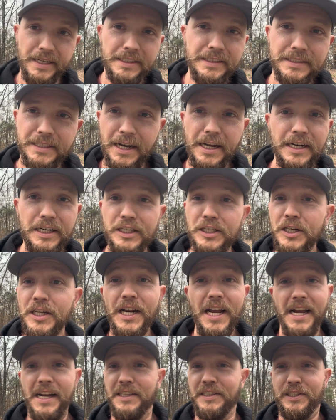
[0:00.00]
is not a good
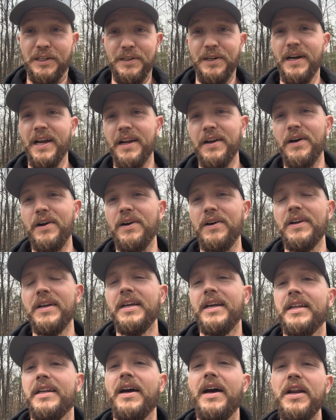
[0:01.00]
answer at all.
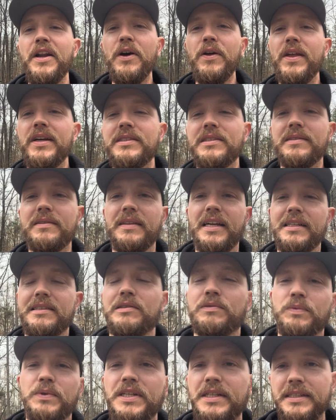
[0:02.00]
Now I know
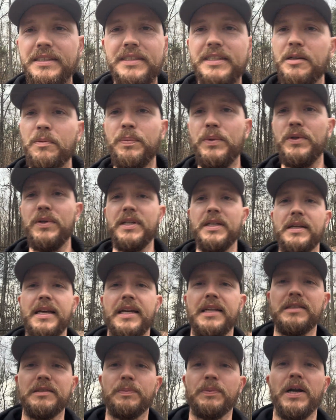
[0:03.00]
that's really simple, and
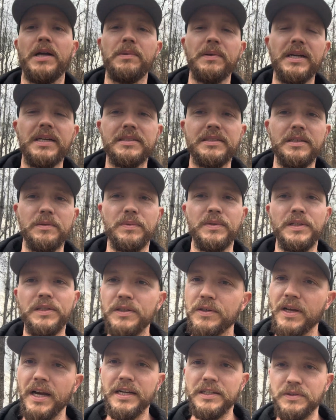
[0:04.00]
it's probably not something that
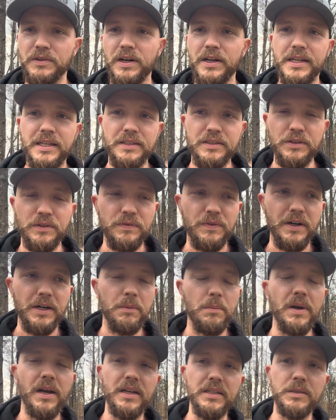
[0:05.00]
you guys run into very
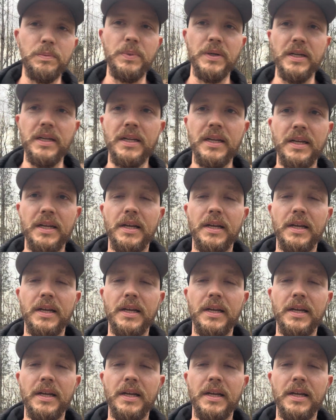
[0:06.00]
much, but